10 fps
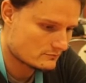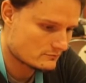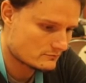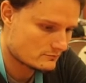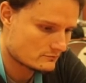
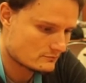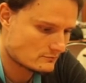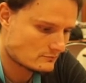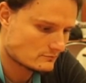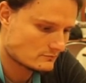
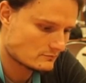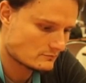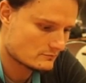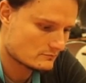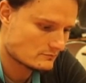
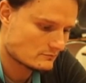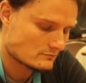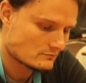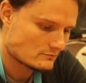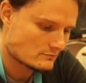
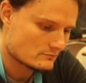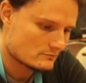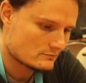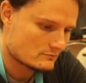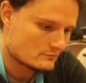
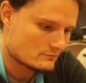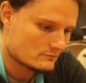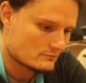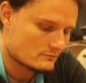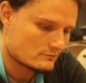
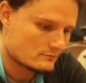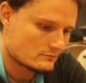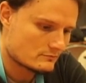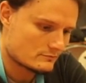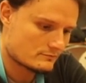
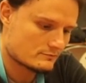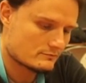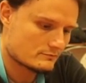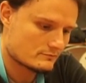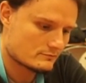
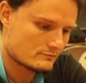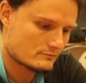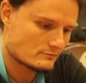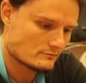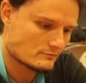
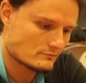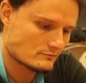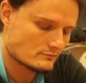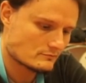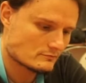
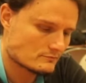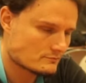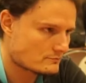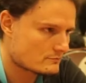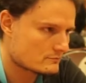
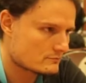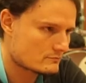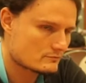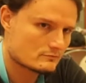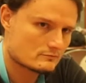
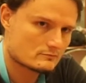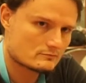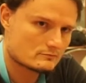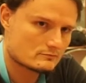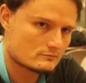
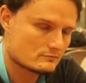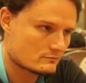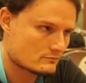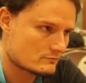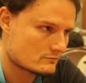
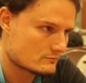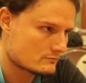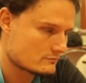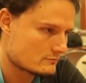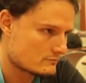
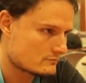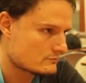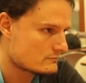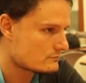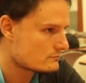[no speech]